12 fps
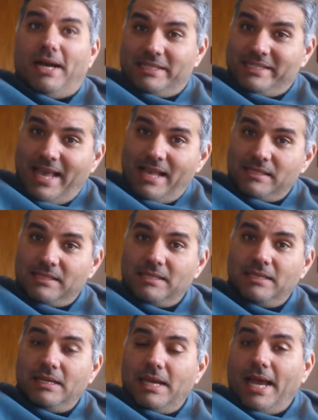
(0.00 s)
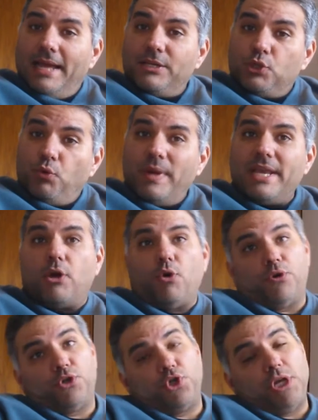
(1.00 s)
assess, and
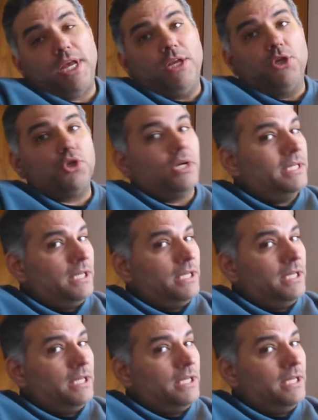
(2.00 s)
tweak or change